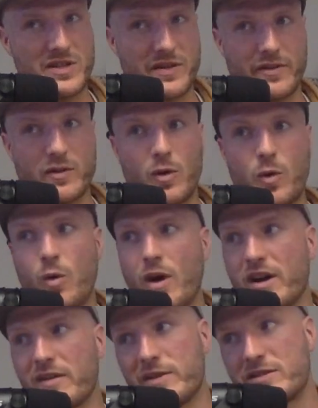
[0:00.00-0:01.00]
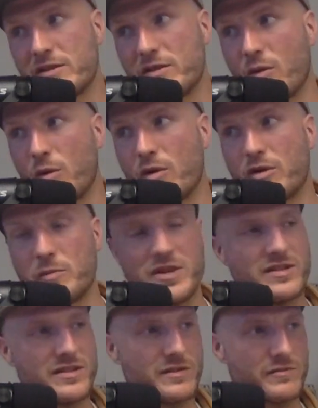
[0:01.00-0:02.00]
requirements in order to be
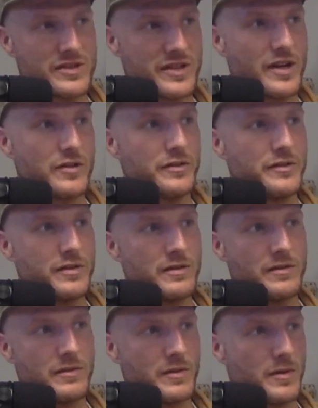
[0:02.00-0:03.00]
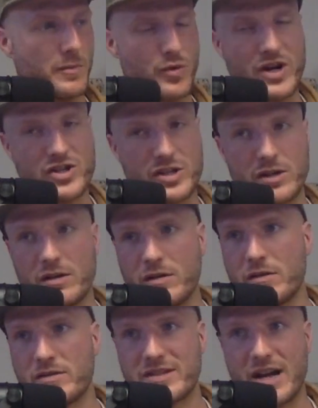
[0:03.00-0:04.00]
recycled. Compression,
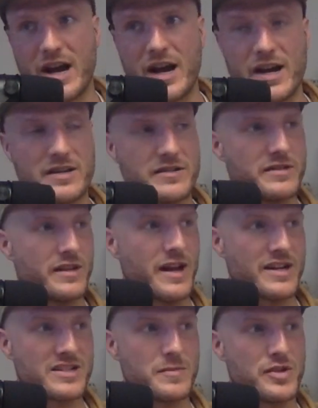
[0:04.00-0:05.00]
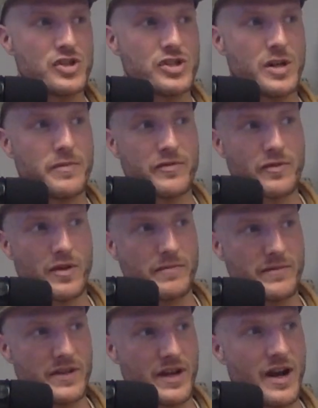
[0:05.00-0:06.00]
size, it has to be shipped from
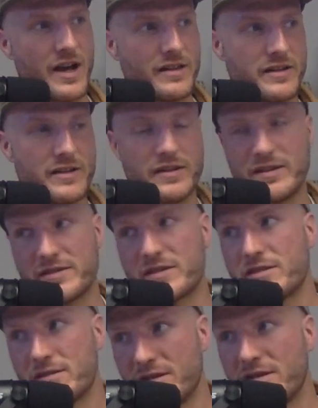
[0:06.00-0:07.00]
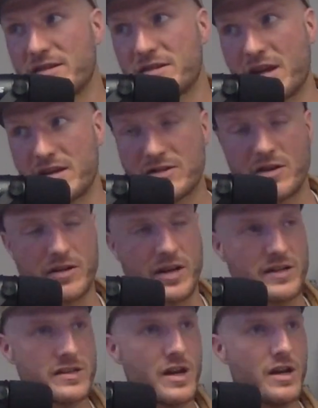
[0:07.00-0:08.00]
the island, in our
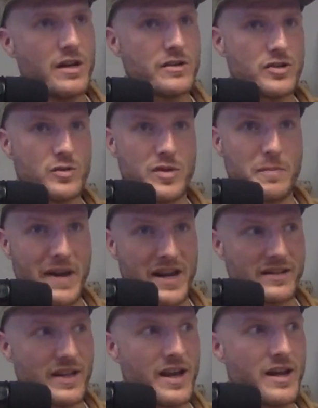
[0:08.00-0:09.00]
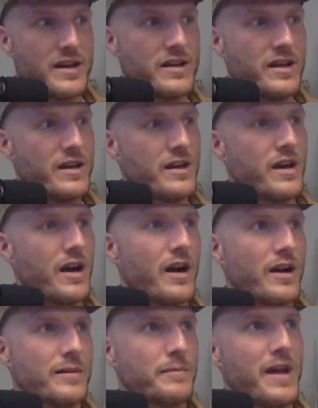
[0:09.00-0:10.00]
case, to the mainland.
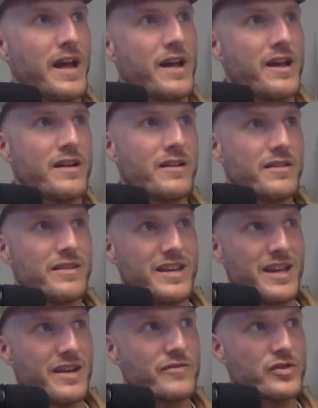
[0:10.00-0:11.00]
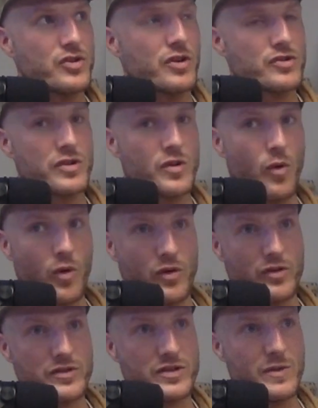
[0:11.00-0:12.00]
And the infrastructure in order
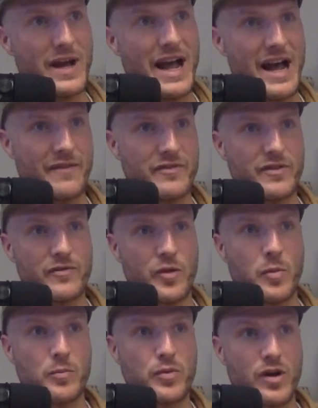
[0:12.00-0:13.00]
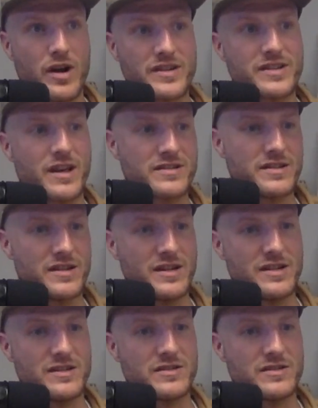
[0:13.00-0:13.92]
to have the foam processed is